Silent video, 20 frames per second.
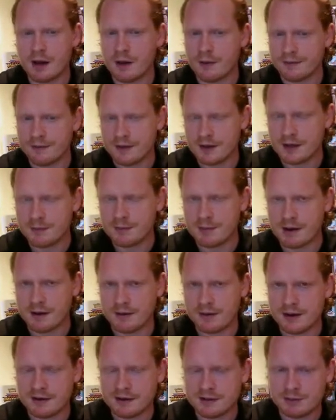I'll think
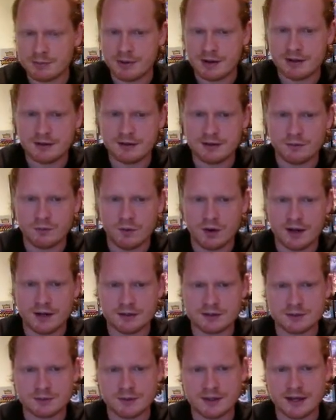about that, depending on what
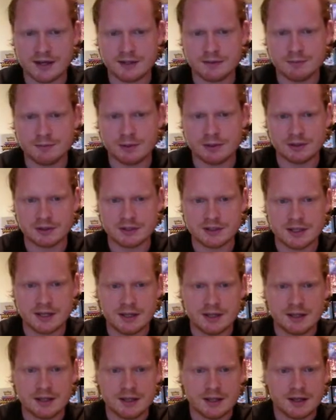else we add, but
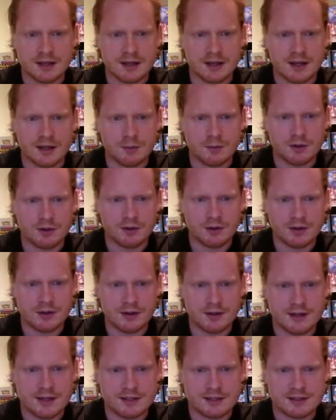I want to look
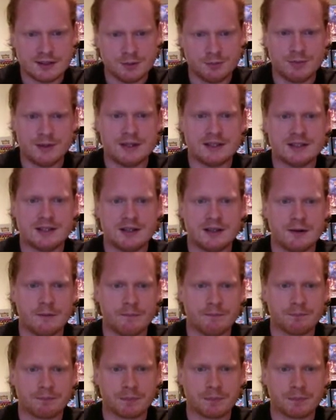at these little bits here.